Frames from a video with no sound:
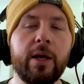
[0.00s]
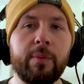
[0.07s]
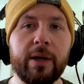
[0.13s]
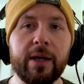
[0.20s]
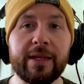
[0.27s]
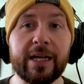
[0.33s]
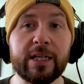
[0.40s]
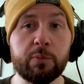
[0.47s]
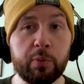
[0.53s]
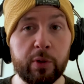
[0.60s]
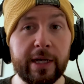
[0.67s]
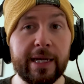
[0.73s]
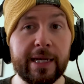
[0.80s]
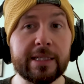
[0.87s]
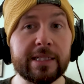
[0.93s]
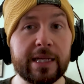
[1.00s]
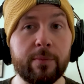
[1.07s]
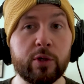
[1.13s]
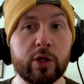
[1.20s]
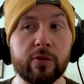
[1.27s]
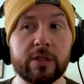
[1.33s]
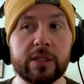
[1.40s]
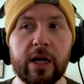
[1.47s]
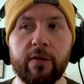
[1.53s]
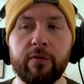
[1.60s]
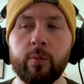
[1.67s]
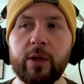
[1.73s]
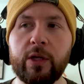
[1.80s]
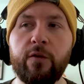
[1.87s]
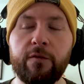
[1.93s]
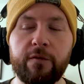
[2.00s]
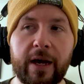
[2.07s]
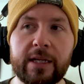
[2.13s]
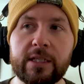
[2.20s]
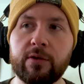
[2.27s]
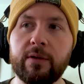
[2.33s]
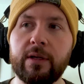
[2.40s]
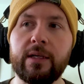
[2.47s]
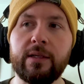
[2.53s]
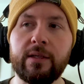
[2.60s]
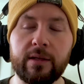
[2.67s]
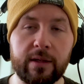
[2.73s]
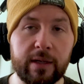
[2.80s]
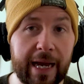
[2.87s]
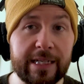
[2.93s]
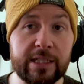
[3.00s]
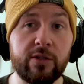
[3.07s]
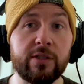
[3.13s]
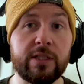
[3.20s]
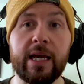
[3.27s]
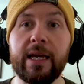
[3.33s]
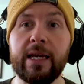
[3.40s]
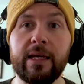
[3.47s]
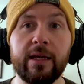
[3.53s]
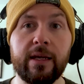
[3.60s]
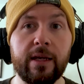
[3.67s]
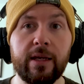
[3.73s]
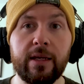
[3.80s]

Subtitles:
But that's pretty exceptional stuff. And when you factor in, as you say,